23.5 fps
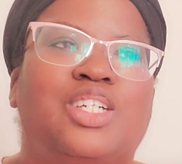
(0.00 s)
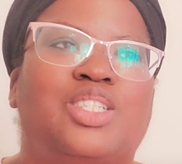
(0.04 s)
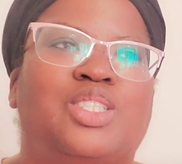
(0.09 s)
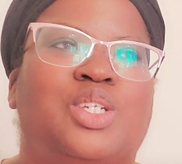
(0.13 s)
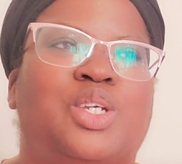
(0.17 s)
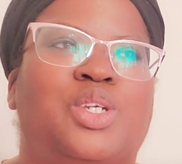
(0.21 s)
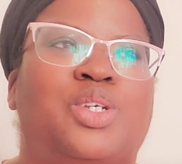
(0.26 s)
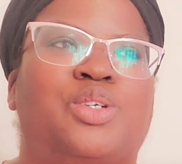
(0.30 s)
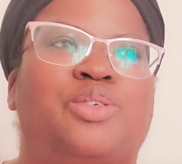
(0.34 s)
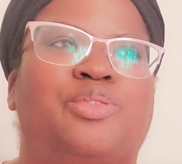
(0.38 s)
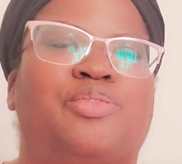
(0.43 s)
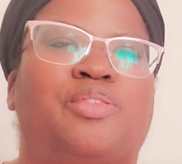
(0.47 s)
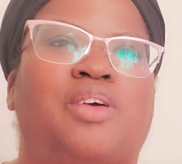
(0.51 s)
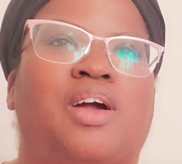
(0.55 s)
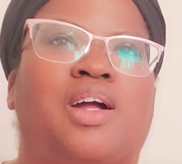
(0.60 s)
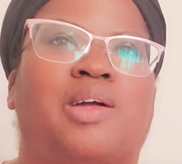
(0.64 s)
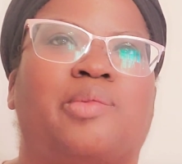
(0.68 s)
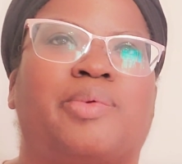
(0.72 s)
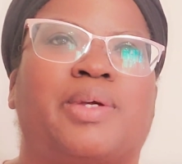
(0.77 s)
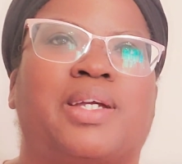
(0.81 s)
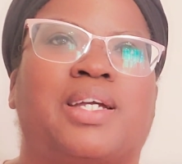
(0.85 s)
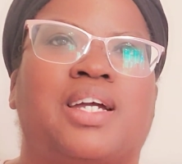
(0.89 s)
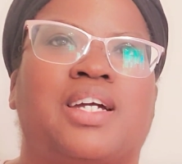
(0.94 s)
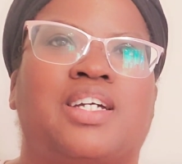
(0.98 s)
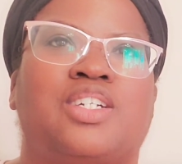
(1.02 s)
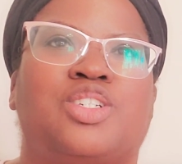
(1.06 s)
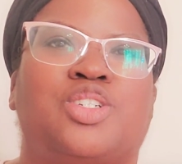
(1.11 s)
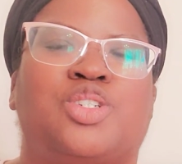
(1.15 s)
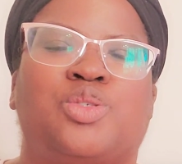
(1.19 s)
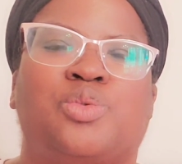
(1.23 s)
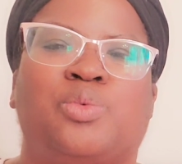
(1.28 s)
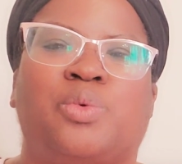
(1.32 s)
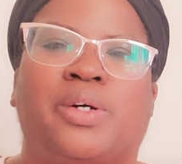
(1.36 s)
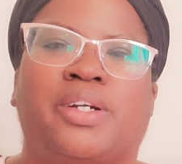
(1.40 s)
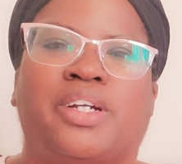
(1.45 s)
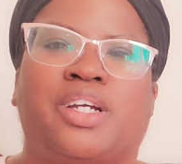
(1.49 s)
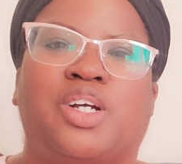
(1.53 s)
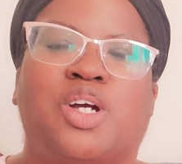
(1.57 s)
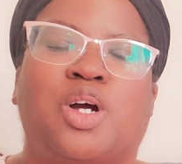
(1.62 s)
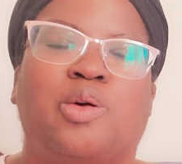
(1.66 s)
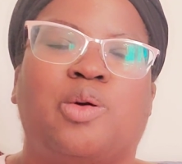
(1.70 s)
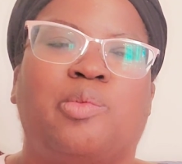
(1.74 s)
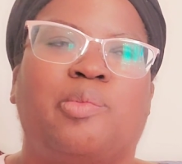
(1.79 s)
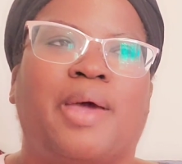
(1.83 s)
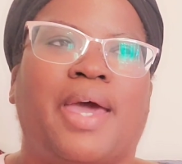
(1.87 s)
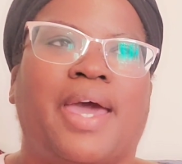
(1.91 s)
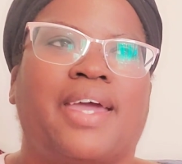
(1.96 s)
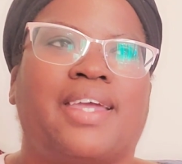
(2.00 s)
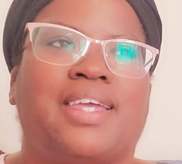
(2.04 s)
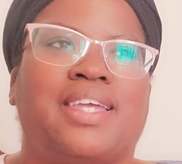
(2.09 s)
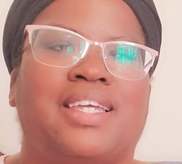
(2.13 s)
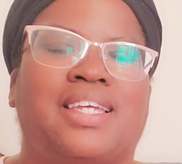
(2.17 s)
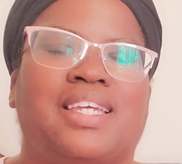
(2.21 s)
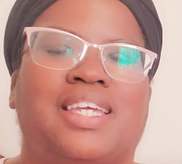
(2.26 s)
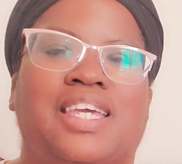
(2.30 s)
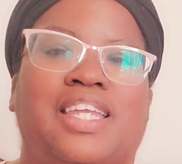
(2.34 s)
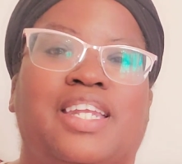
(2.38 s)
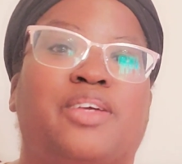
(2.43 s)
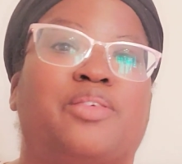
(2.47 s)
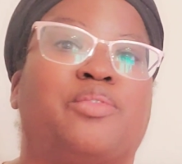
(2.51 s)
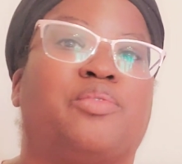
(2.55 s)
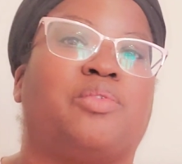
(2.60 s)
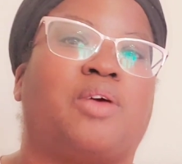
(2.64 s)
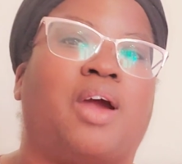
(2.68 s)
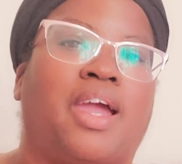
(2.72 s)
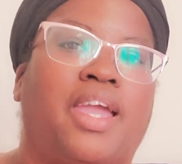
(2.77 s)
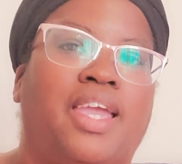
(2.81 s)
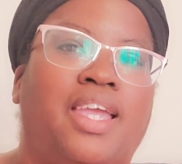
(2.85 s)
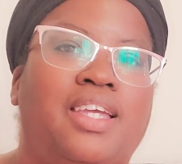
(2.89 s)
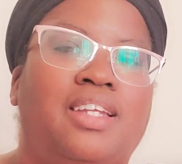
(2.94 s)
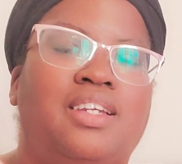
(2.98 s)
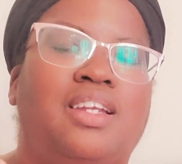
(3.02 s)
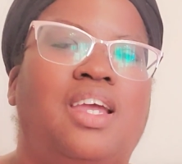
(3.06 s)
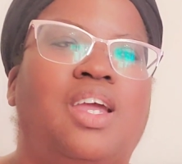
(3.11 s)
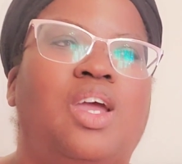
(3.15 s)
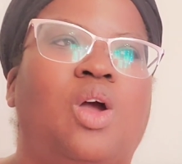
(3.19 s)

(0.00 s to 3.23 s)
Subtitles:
Do you frog because you want to go back and get it right?